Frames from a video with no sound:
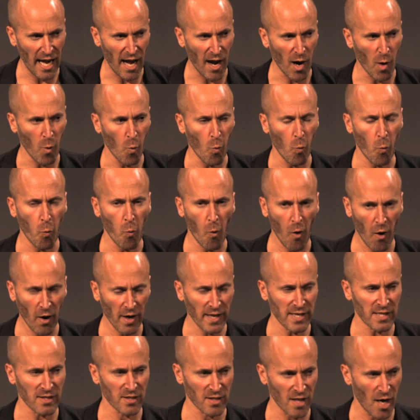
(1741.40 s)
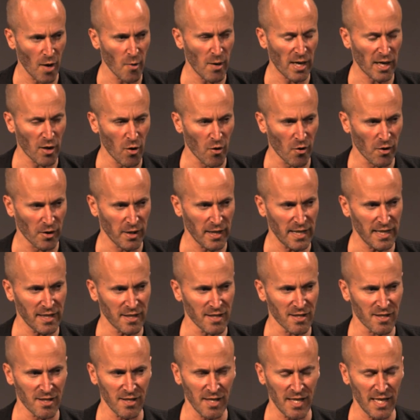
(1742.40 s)
out what is going on in
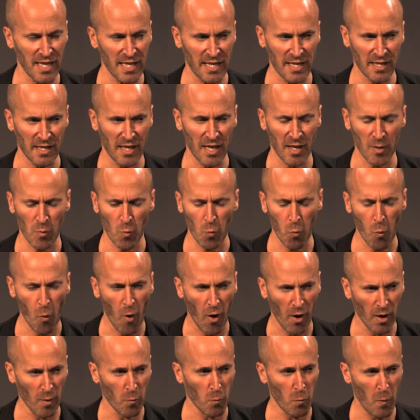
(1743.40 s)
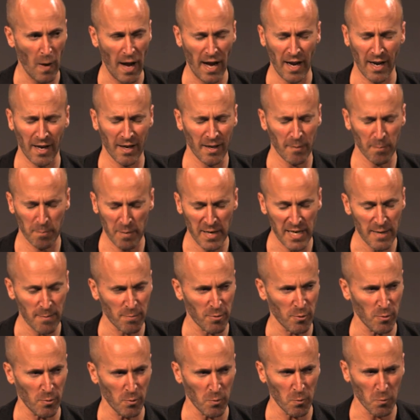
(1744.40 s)
a scene and what
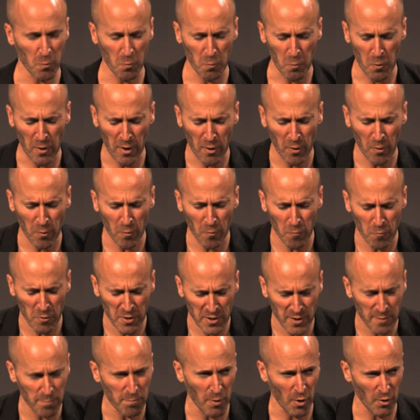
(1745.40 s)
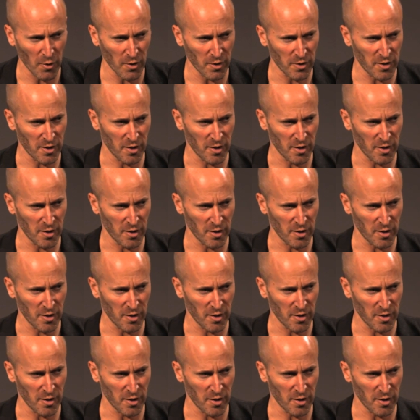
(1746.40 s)
people will respond